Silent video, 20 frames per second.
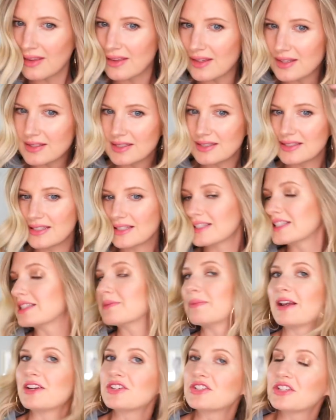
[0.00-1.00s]
This is
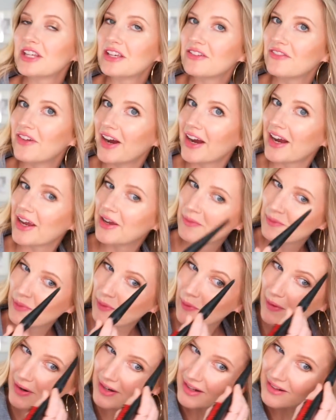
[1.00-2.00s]
especially very
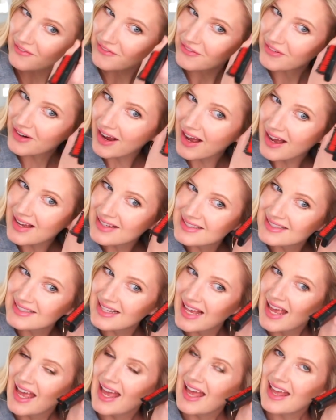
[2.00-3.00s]
important for us
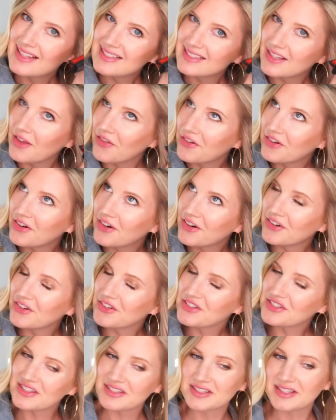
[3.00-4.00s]
Southern
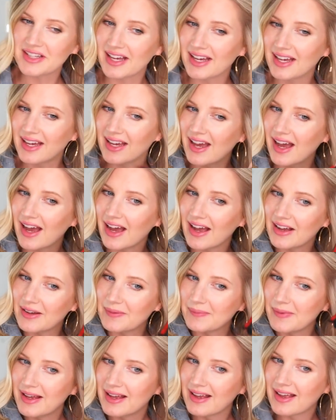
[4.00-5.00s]
girls in
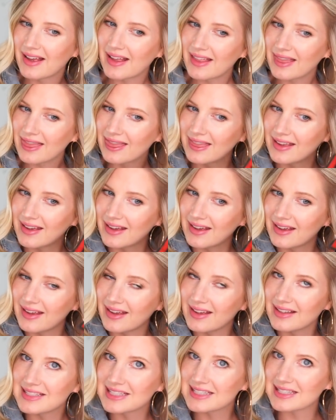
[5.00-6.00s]

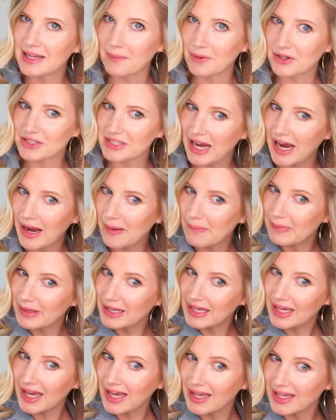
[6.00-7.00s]
the summertime,
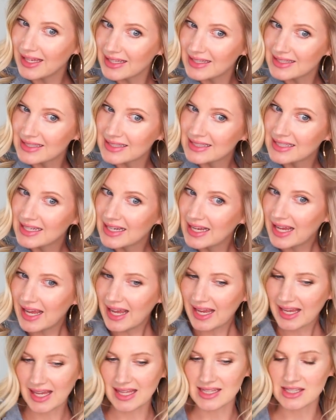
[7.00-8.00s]
because
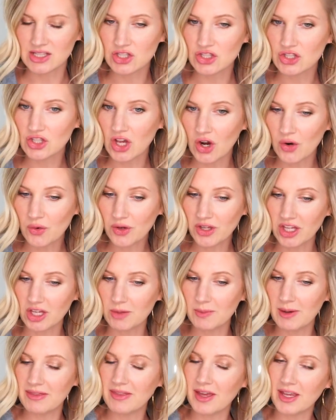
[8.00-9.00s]
it's so
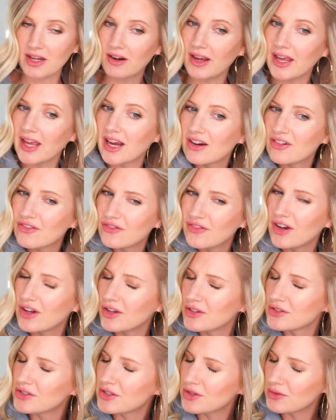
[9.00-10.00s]
humid that your hair
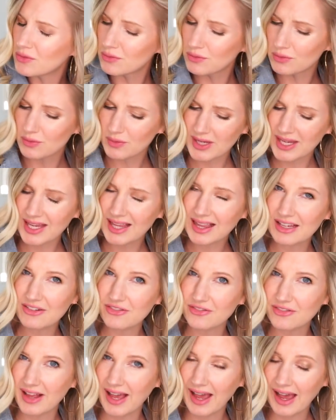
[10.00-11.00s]
falls really
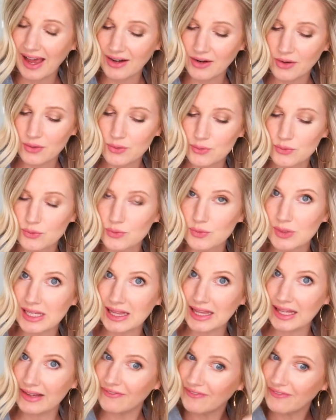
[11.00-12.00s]
flat really